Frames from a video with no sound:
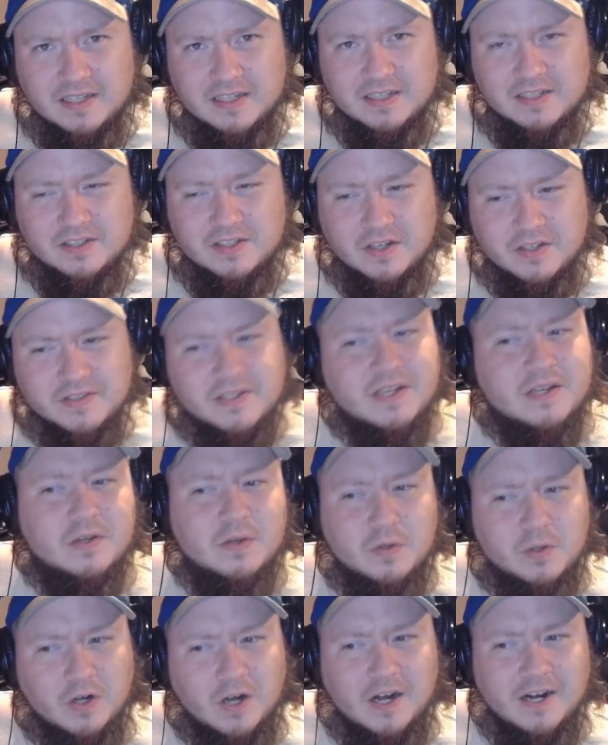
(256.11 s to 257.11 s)
Did y'all say
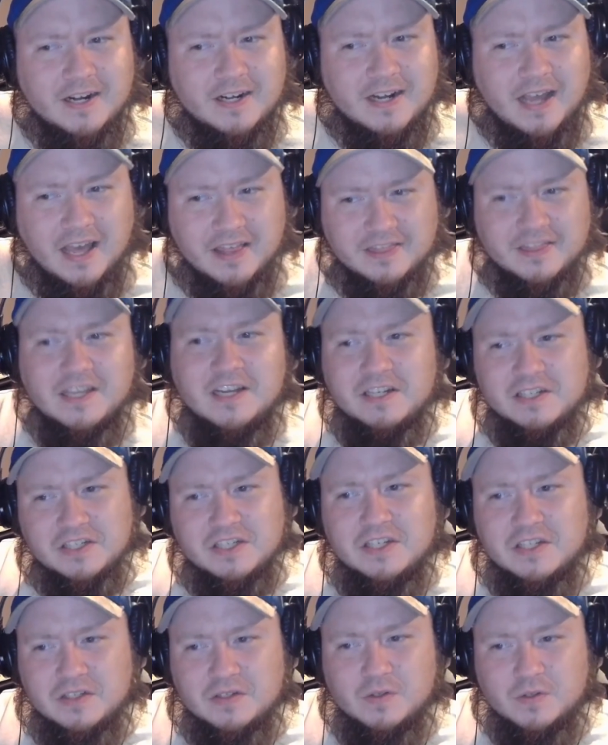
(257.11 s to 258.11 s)
Ukraine? I think
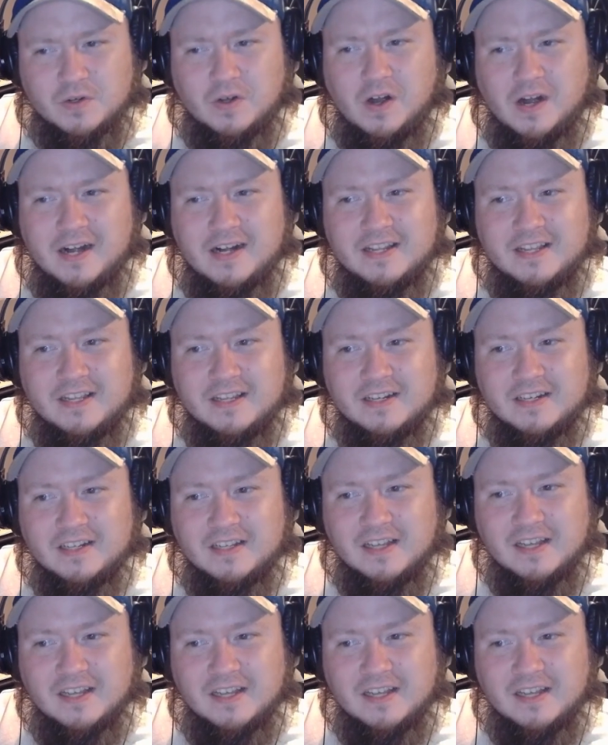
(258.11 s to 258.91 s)
she's Ukrainian.